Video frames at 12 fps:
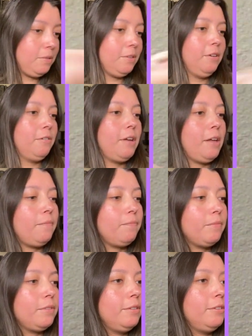Okay,
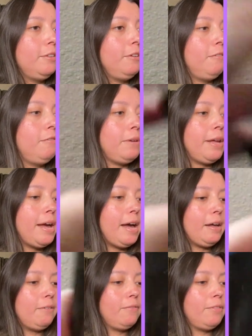so we
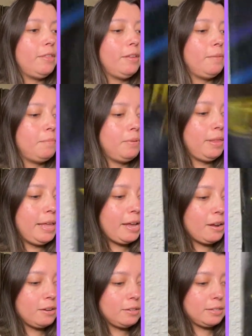have the
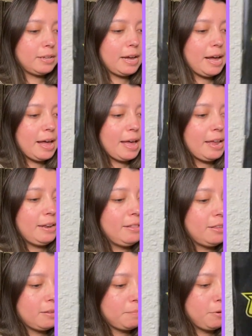Player's Guide,
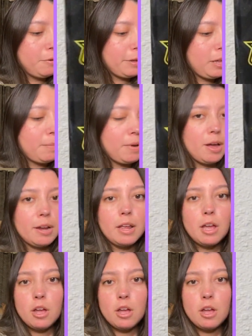the Pokemon